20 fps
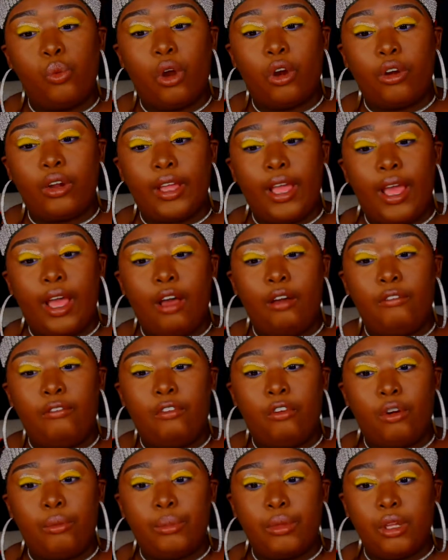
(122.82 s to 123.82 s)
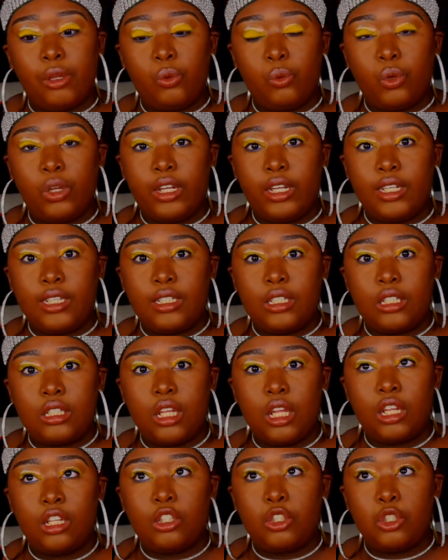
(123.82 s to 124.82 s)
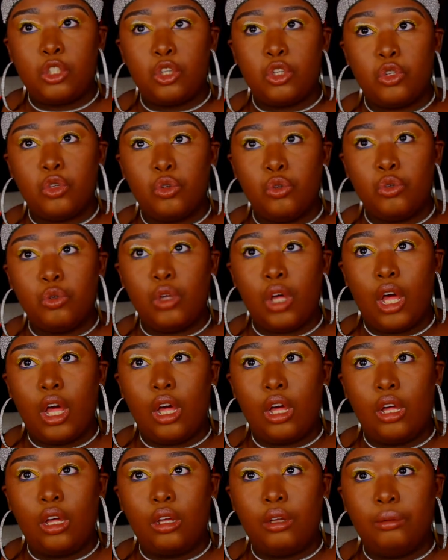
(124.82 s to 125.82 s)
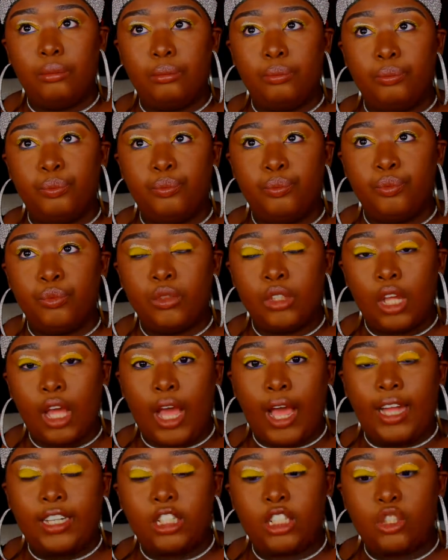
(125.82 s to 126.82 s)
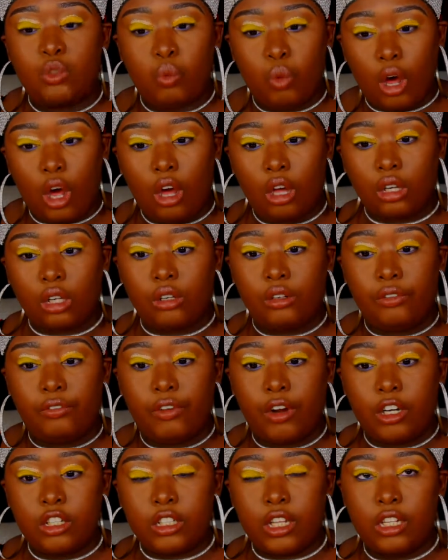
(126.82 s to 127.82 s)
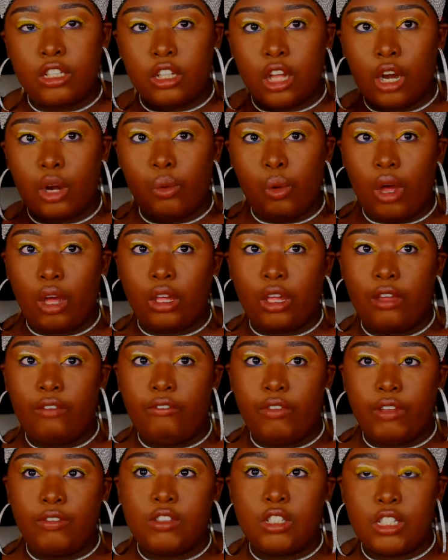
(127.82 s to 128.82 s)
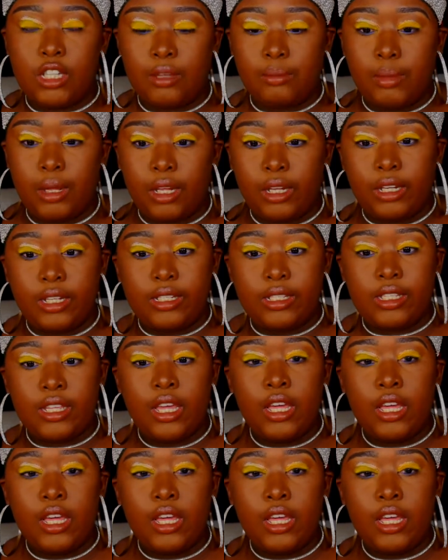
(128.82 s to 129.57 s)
workout for me was to I just walked. First I started walking 15 minutes.